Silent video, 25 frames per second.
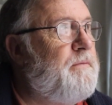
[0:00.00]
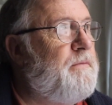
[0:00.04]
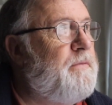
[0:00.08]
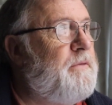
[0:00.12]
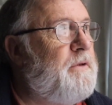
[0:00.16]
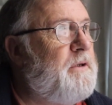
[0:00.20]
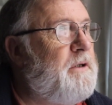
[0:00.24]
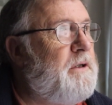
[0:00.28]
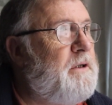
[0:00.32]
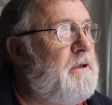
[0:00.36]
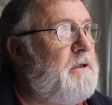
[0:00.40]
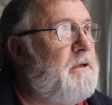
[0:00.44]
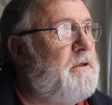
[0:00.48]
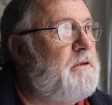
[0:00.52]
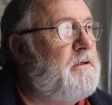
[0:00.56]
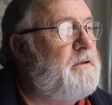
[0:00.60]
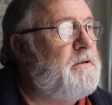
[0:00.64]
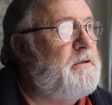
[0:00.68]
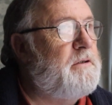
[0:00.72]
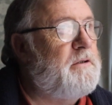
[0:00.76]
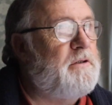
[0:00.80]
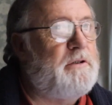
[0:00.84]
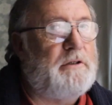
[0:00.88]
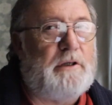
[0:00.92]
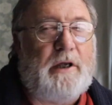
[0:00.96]
The
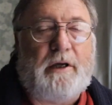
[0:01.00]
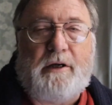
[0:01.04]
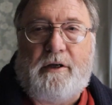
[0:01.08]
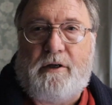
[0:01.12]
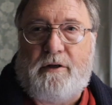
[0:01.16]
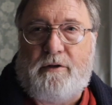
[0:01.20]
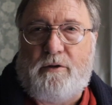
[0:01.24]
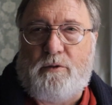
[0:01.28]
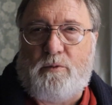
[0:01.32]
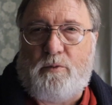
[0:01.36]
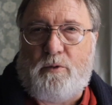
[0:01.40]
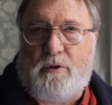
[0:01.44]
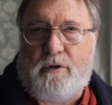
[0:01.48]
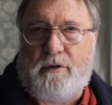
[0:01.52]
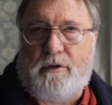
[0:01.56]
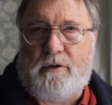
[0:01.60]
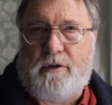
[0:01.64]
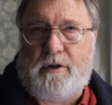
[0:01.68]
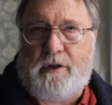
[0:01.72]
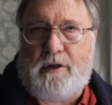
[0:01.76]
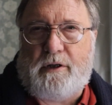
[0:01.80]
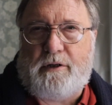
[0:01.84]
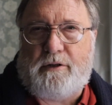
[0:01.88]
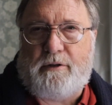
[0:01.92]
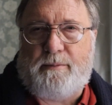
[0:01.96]
second one
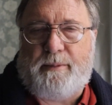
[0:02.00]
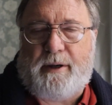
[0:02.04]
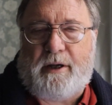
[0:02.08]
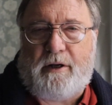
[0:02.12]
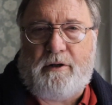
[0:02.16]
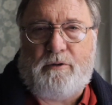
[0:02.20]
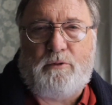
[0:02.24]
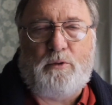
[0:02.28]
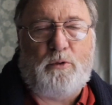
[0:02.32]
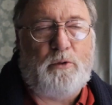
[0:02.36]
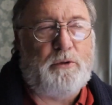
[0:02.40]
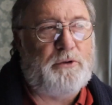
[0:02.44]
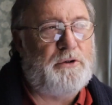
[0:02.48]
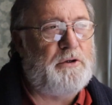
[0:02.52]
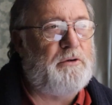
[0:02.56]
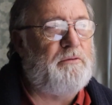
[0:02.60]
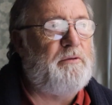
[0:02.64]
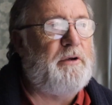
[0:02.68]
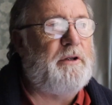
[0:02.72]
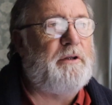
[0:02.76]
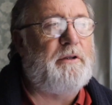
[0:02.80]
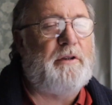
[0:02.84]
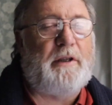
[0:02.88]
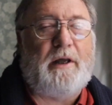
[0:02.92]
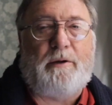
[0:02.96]
is about a quarter
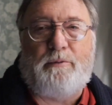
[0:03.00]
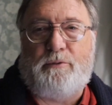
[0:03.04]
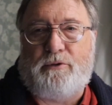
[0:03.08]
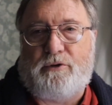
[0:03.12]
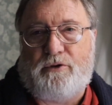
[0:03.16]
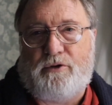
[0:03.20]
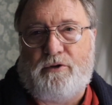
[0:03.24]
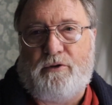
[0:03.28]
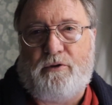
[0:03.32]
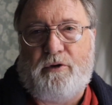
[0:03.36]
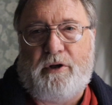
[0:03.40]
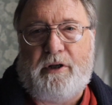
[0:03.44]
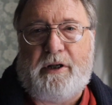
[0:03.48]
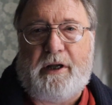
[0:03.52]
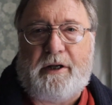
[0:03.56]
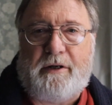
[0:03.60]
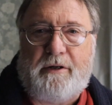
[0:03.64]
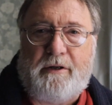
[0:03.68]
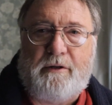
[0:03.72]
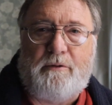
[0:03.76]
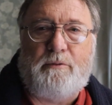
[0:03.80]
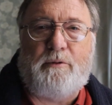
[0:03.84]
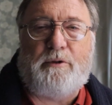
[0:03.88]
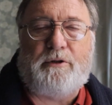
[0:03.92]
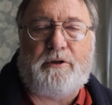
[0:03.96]
written. That was during
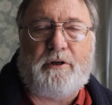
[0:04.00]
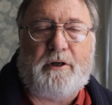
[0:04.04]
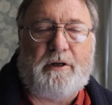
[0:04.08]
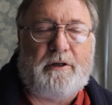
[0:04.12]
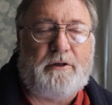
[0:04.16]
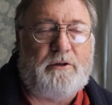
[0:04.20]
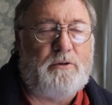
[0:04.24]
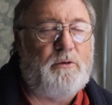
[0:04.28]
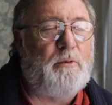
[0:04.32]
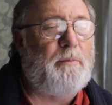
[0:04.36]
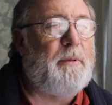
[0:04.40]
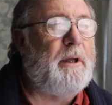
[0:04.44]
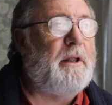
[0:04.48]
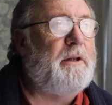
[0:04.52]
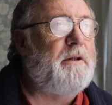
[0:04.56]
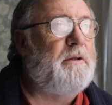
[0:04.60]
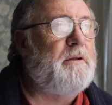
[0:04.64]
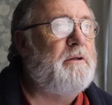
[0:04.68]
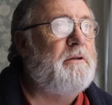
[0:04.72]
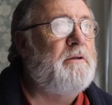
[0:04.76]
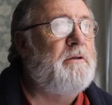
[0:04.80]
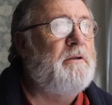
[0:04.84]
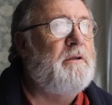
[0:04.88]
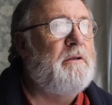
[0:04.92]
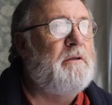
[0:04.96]
Nano, which I had to
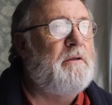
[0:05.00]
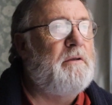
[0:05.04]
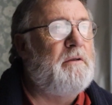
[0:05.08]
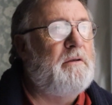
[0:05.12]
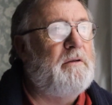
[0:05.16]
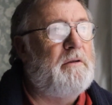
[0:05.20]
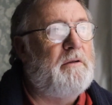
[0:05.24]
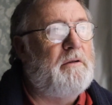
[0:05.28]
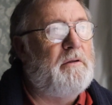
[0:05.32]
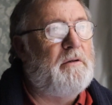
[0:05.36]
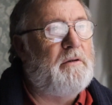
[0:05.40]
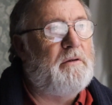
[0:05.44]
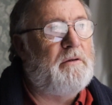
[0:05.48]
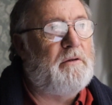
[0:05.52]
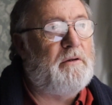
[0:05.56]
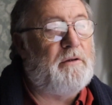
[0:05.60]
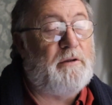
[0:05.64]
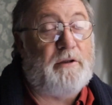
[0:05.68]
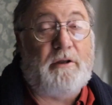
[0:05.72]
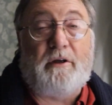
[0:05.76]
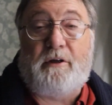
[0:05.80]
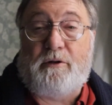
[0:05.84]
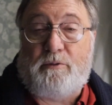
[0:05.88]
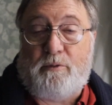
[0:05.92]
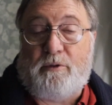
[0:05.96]
abandon. The
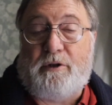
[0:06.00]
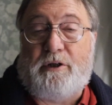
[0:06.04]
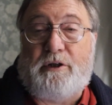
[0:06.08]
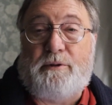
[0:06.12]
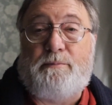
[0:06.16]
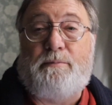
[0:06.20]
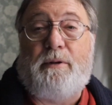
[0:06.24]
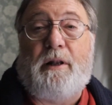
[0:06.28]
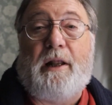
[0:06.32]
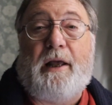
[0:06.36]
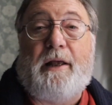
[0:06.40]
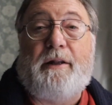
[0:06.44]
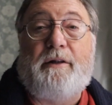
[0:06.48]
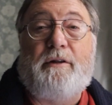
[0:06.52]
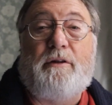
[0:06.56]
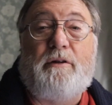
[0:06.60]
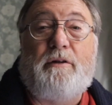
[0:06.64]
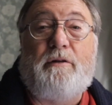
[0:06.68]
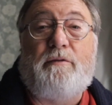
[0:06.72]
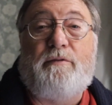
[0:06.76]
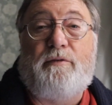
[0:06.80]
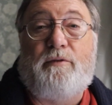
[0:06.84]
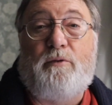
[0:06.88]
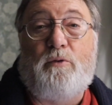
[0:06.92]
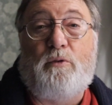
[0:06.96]
third one is planned, and the
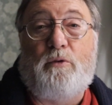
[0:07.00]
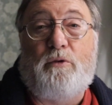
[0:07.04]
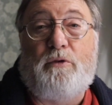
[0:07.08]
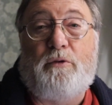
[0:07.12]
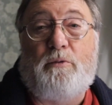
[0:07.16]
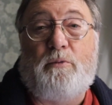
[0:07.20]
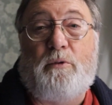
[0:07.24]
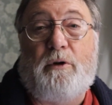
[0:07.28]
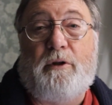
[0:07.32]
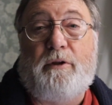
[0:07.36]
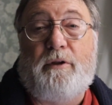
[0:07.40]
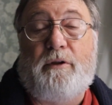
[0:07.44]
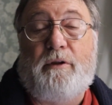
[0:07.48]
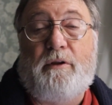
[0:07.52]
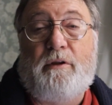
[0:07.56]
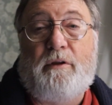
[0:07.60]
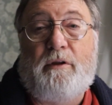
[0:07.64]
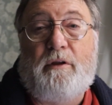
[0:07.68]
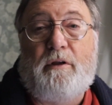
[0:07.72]
fourth one